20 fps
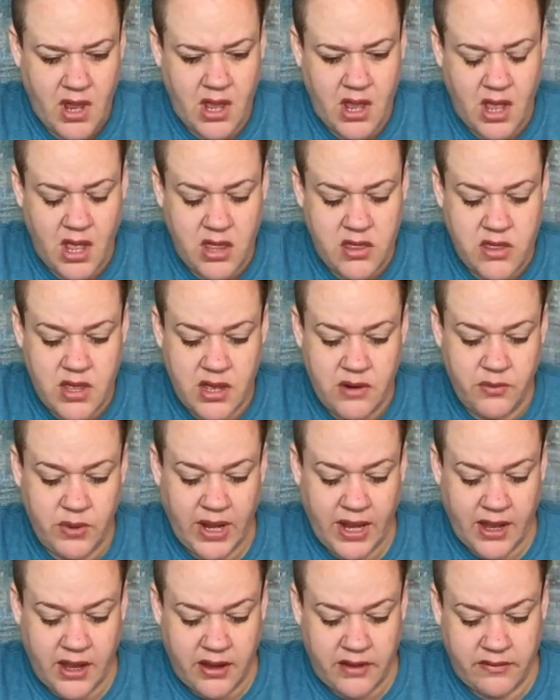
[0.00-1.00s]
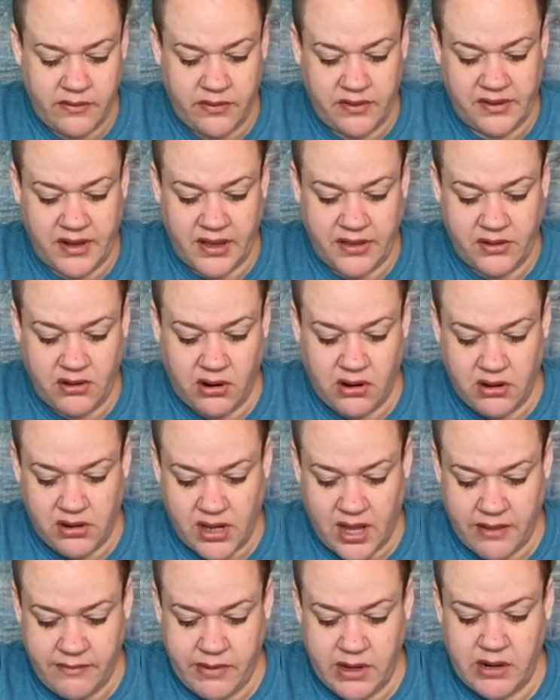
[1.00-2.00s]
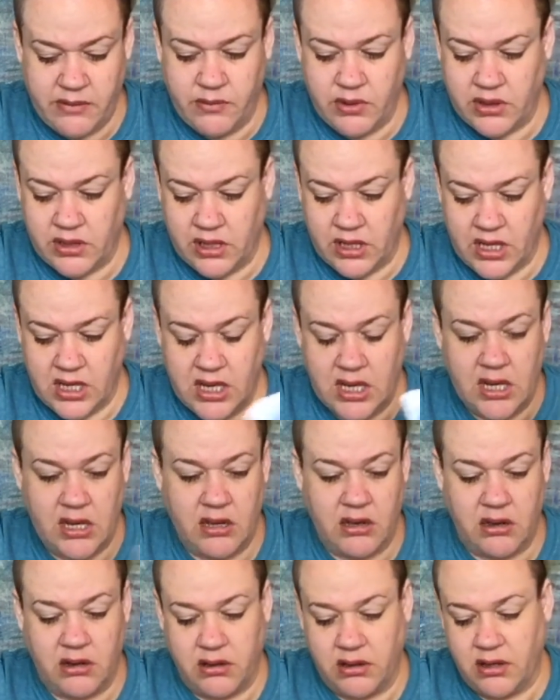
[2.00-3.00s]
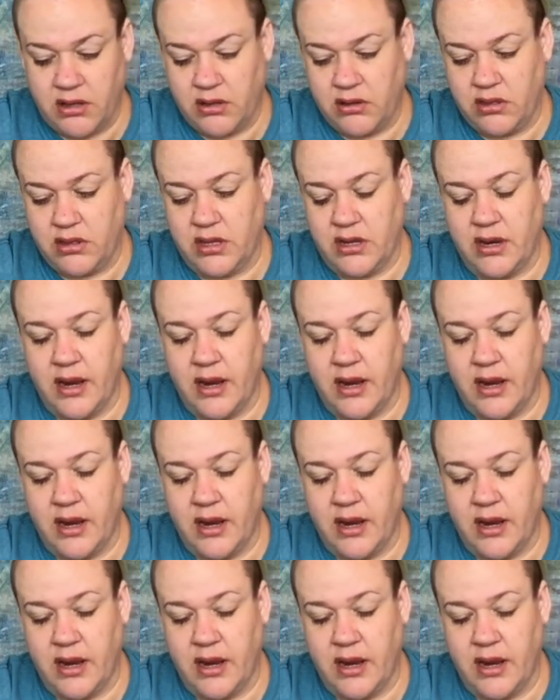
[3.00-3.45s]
And then we have Death card coming in with the